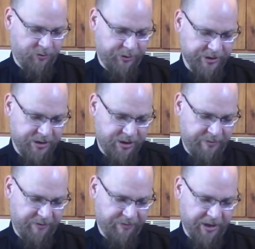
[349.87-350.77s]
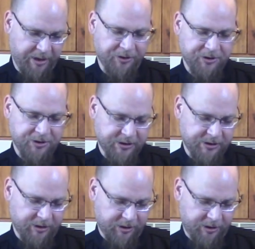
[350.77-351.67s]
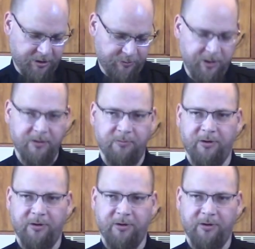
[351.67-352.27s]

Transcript: whiskey made by Heritage Distilling Company.